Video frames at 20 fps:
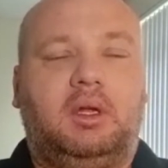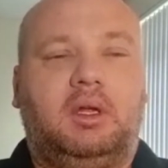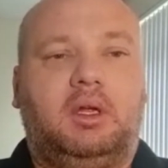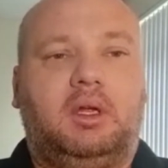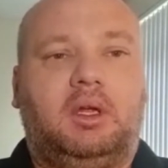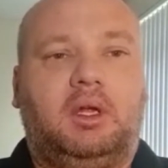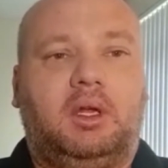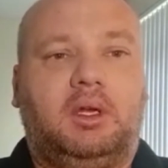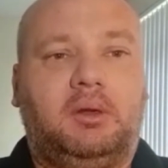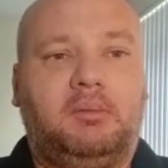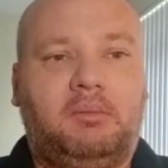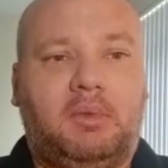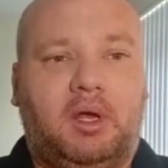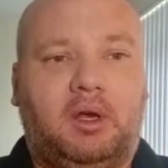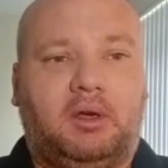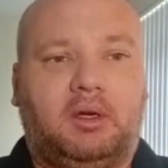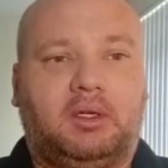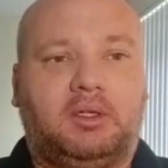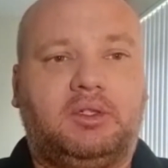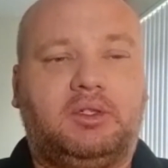In a
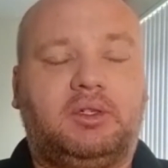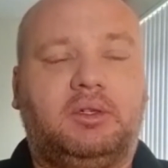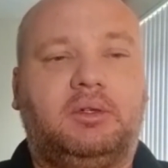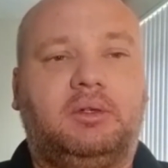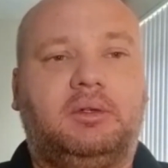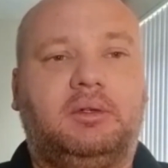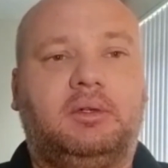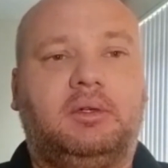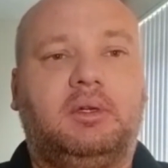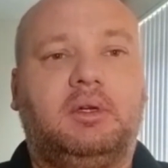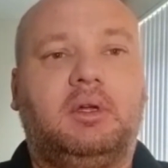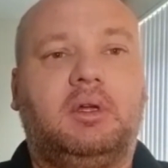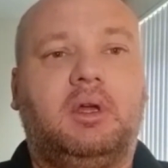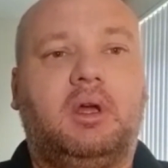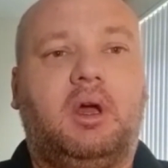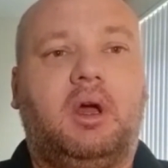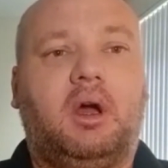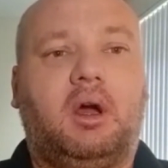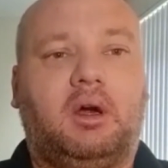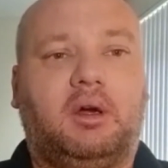marriage,
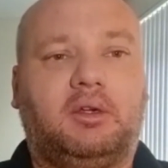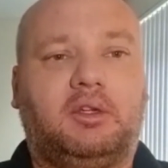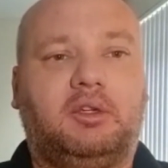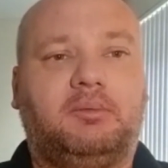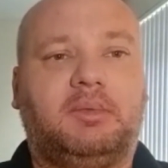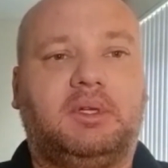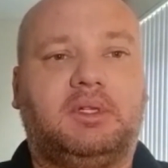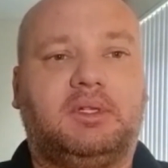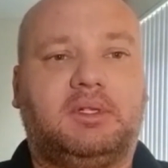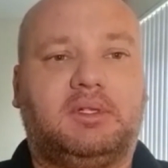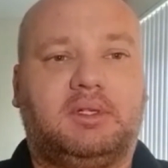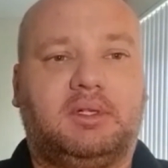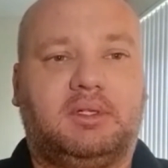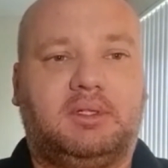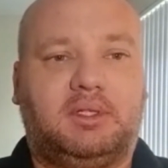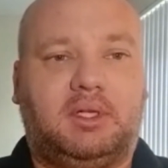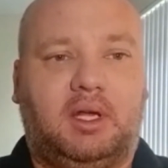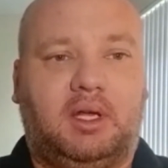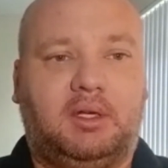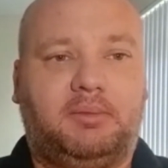arguments
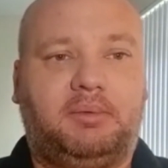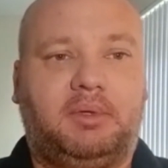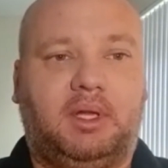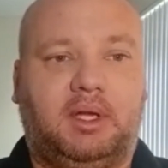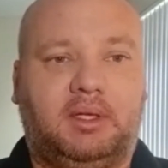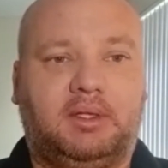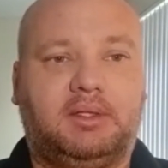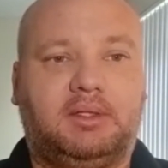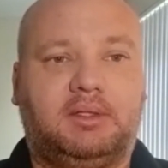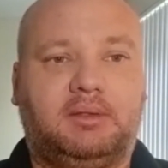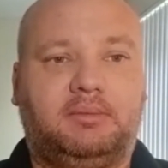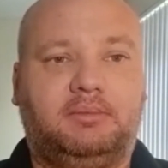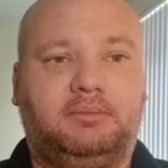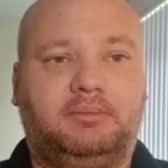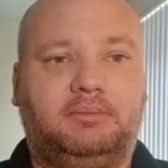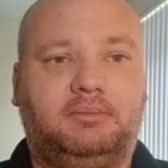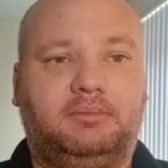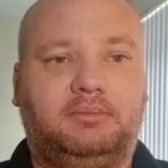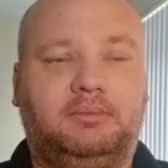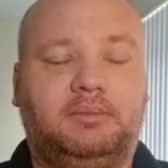take place.
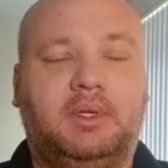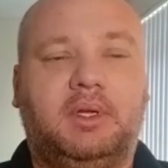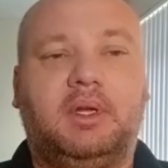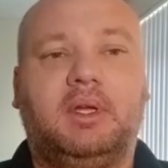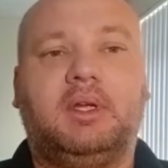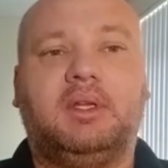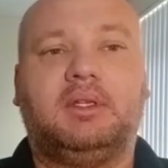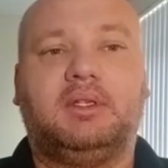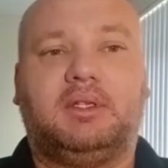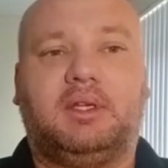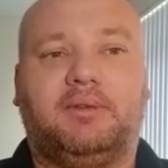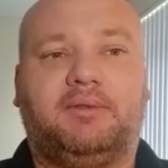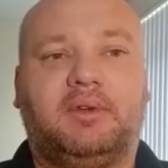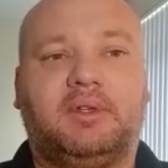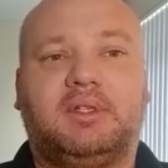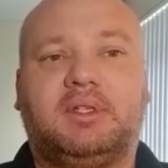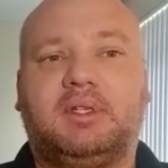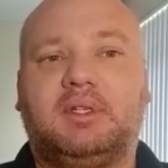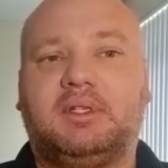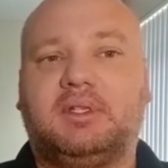
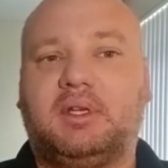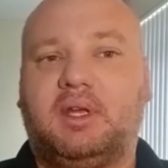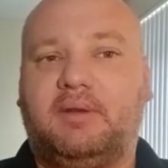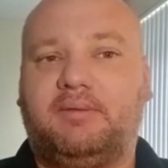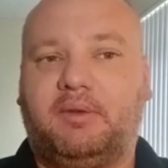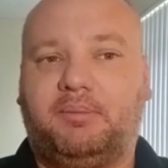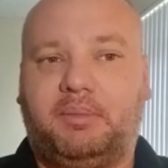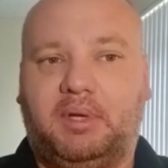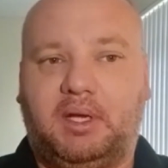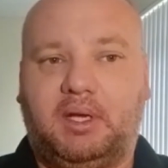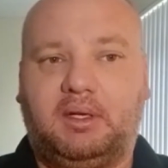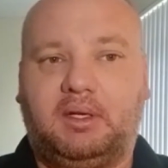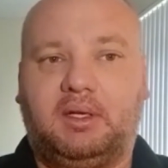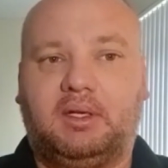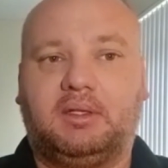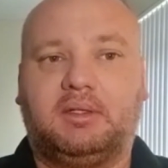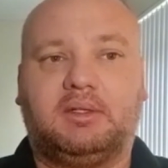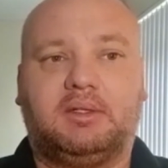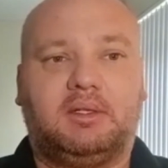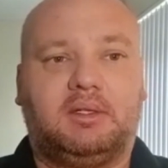Differences of
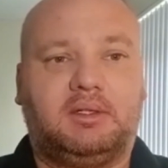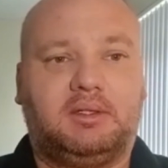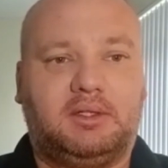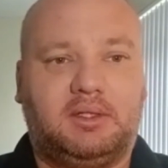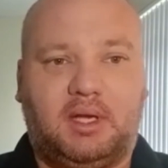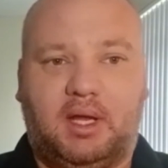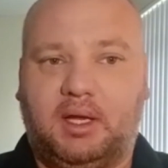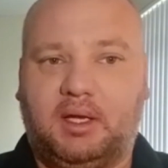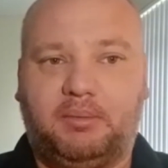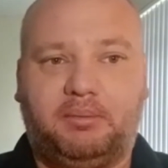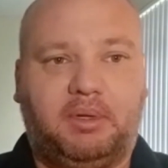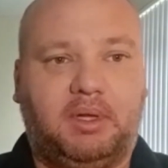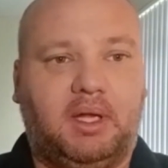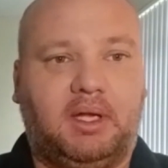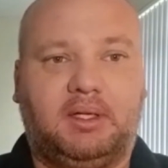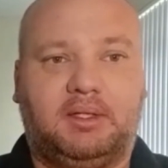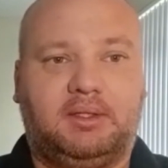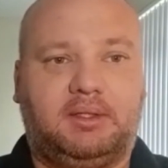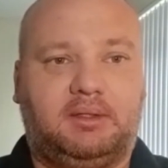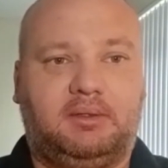opinions take
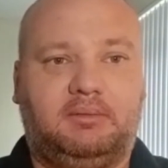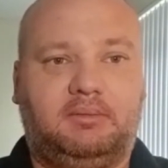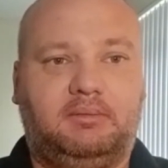place.